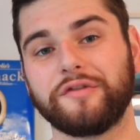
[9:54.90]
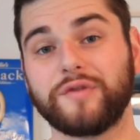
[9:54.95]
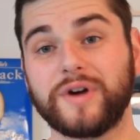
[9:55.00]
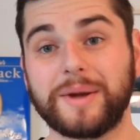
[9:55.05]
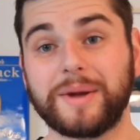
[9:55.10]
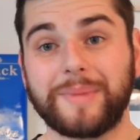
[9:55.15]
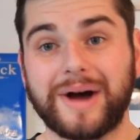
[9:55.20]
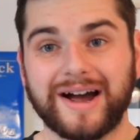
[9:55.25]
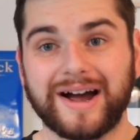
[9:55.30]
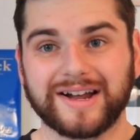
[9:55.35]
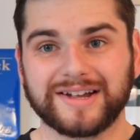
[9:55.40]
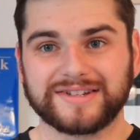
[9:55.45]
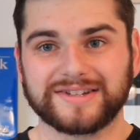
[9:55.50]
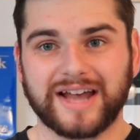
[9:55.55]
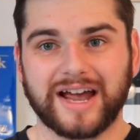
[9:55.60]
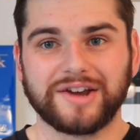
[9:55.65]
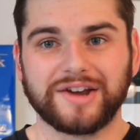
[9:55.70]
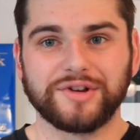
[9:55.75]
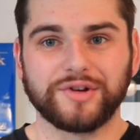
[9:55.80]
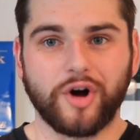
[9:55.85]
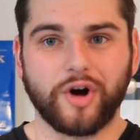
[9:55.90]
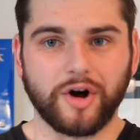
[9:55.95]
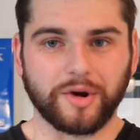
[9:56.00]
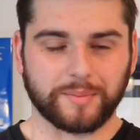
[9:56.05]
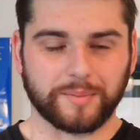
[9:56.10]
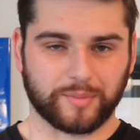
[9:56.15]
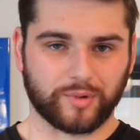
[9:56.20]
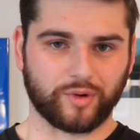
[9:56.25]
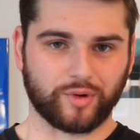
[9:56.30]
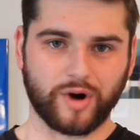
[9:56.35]
markets are
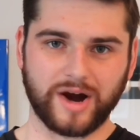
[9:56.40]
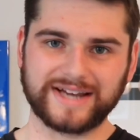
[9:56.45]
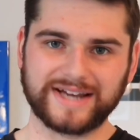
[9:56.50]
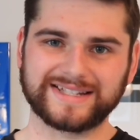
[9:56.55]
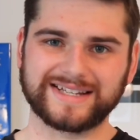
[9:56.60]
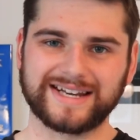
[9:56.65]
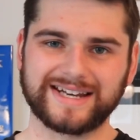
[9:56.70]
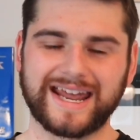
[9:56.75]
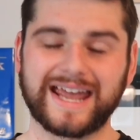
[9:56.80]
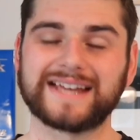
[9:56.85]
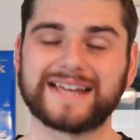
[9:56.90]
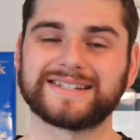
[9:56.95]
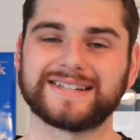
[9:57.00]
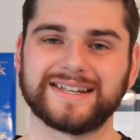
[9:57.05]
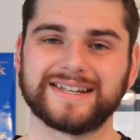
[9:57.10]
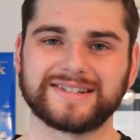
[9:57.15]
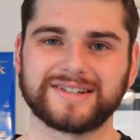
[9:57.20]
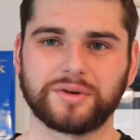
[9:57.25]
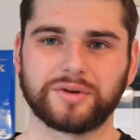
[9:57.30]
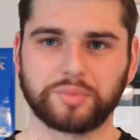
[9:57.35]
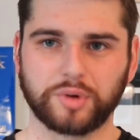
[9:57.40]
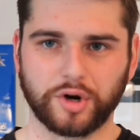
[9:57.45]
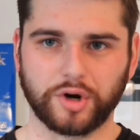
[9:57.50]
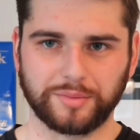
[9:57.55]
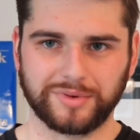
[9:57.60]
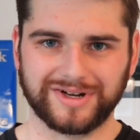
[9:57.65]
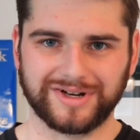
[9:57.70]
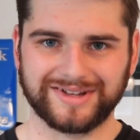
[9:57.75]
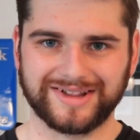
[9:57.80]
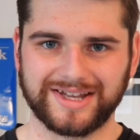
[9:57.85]
not pricing assets
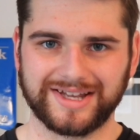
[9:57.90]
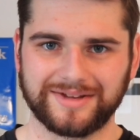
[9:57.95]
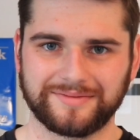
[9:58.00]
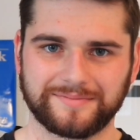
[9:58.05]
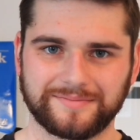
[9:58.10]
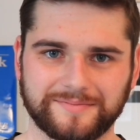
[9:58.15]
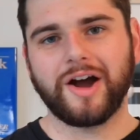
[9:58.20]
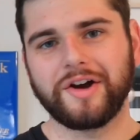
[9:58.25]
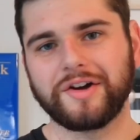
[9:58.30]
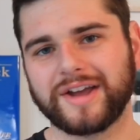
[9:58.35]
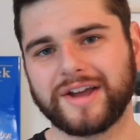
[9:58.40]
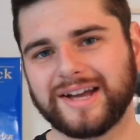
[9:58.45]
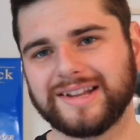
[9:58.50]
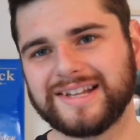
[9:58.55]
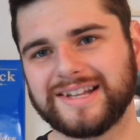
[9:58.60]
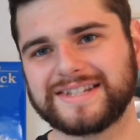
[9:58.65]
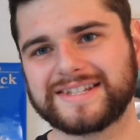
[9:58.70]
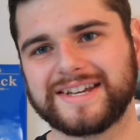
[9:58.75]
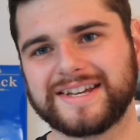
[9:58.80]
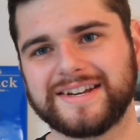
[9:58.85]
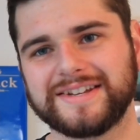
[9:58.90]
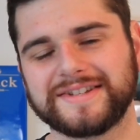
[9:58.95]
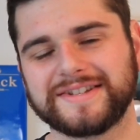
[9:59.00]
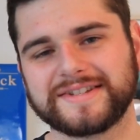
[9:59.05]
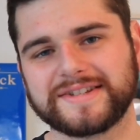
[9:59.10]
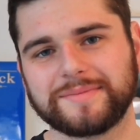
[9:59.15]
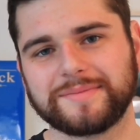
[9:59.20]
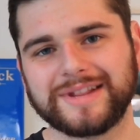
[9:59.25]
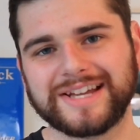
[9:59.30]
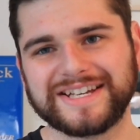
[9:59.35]
appropriately. Okay, let's get into
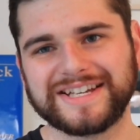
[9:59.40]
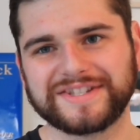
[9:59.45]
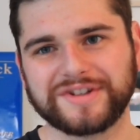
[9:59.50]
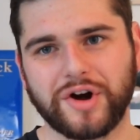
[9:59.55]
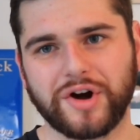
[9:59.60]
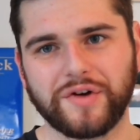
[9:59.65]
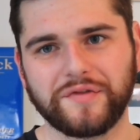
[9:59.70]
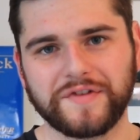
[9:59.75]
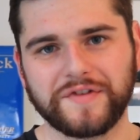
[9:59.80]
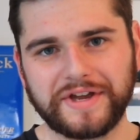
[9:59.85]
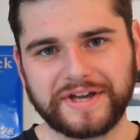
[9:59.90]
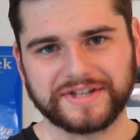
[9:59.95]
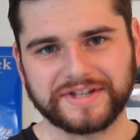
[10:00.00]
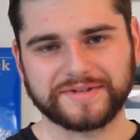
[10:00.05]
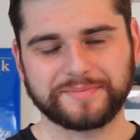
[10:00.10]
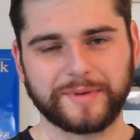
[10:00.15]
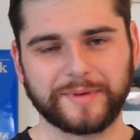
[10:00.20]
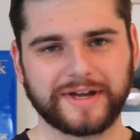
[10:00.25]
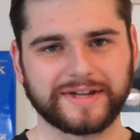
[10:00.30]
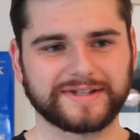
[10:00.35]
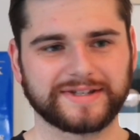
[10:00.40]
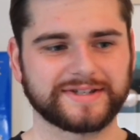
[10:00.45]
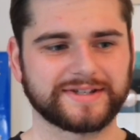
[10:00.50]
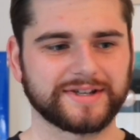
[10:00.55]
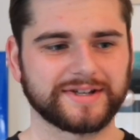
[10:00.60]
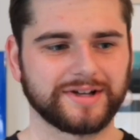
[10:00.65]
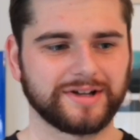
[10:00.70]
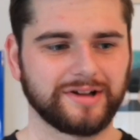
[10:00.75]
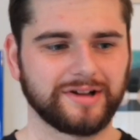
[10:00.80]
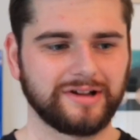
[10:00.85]
some less obvious but
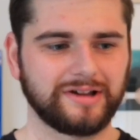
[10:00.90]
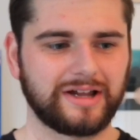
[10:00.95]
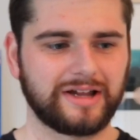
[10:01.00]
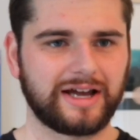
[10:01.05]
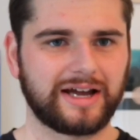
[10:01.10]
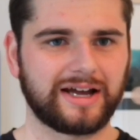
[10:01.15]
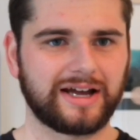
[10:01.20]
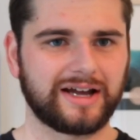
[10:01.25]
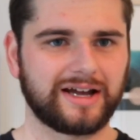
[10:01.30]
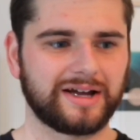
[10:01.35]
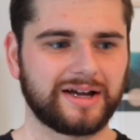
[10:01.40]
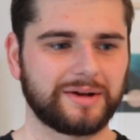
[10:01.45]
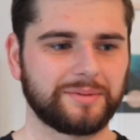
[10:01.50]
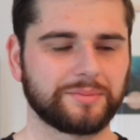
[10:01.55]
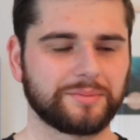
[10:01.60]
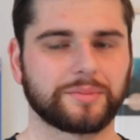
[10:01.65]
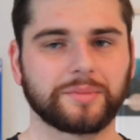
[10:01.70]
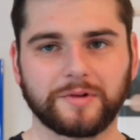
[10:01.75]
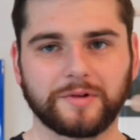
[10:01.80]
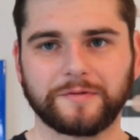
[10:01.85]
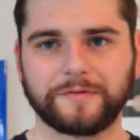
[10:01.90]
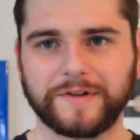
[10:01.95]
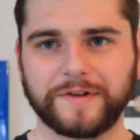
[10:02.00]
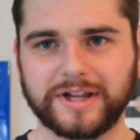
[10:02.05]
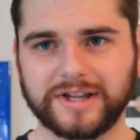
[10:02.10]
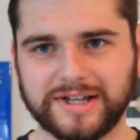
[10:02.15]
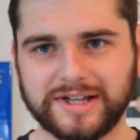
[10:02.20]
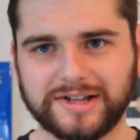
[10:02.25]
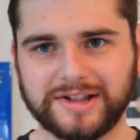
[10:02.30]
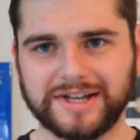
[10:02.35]
still
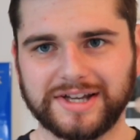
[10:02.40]
fairly clear